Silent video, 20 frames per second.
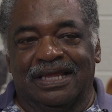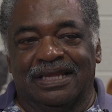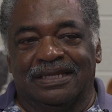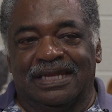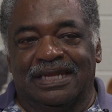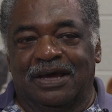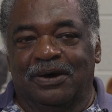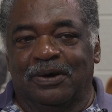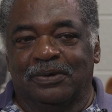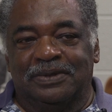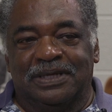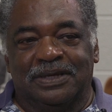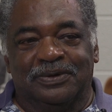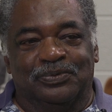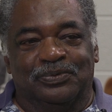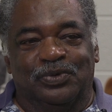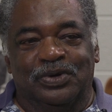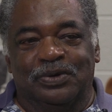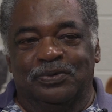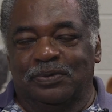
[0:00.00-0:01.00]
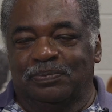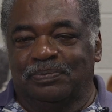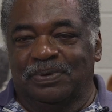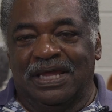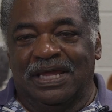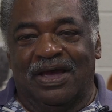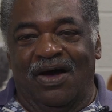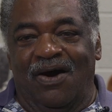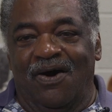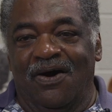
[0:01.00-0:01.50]
they hoped that we would
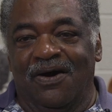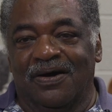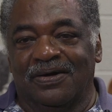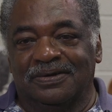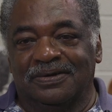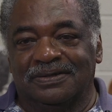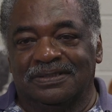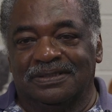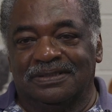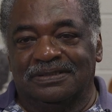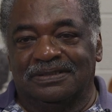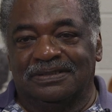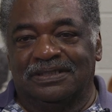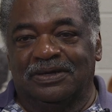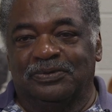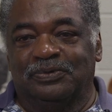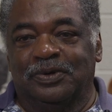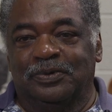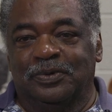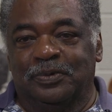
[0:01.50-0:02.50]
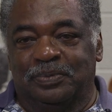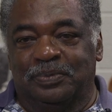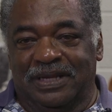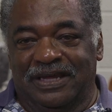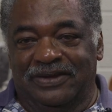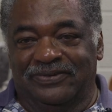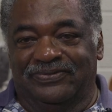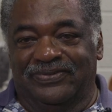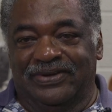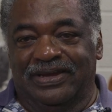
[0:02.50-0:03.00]
play hard, that we would
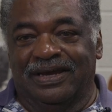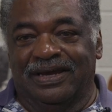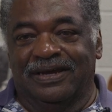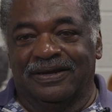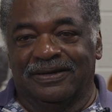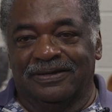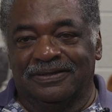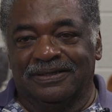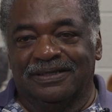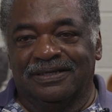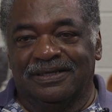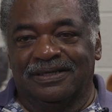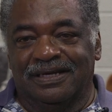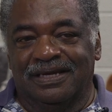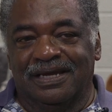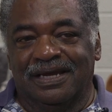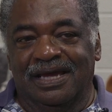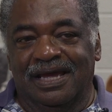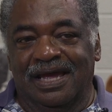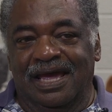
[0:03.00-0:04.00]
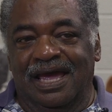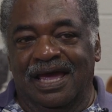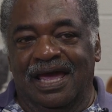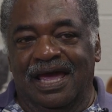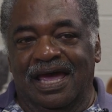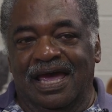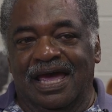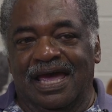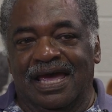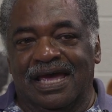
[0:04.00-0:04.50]
play fair.
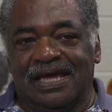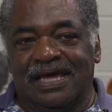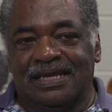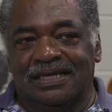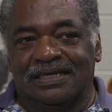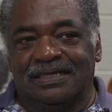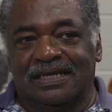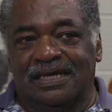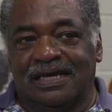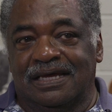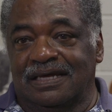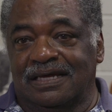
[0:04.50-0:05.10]
And